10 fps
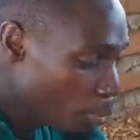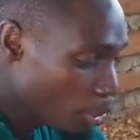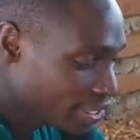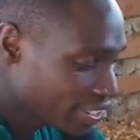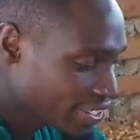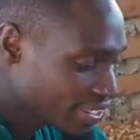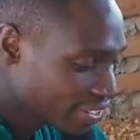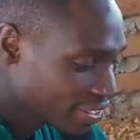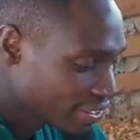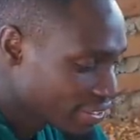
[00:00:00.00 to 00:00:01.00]
put
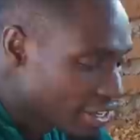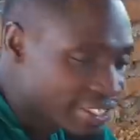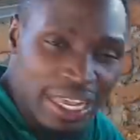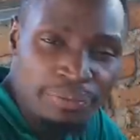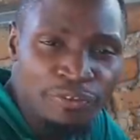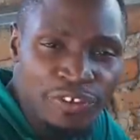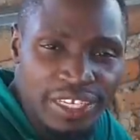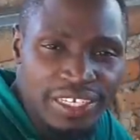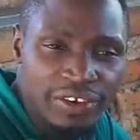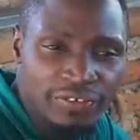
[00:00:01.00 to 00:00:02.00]
some
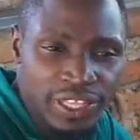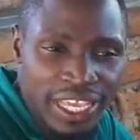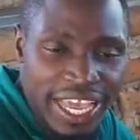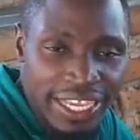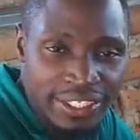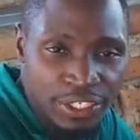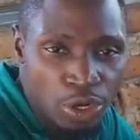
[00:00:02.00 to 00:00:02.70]
feed for the eggs.